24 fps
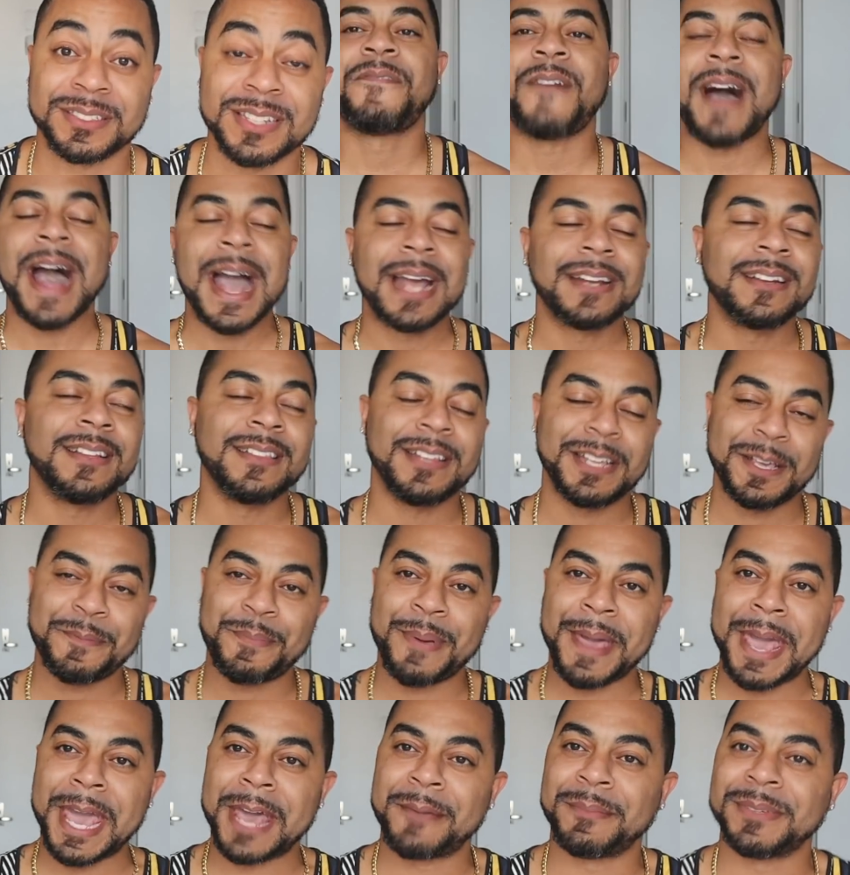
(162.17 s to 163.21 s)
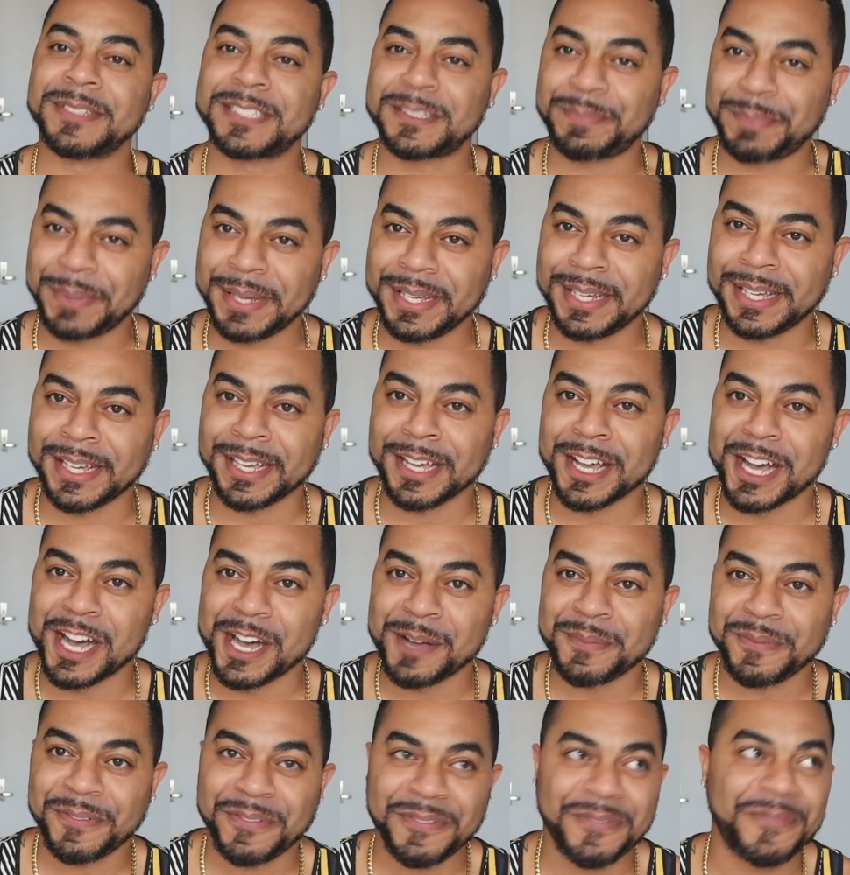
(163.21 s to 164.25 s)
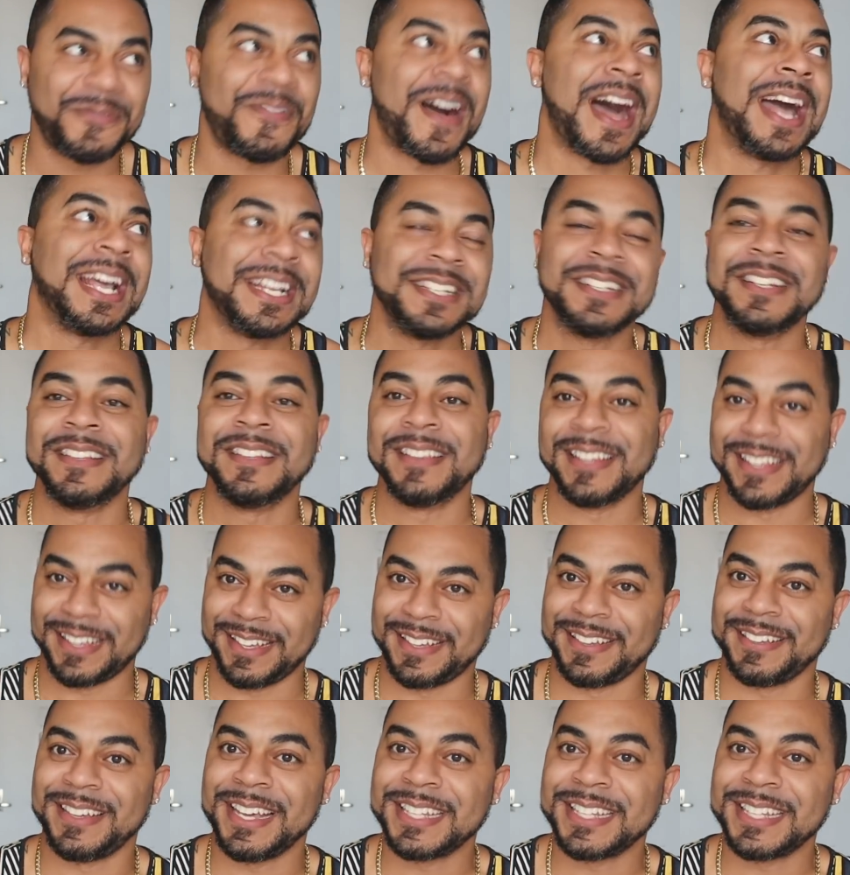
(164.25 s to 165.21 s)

Finally, Pam is speaking up. Finally.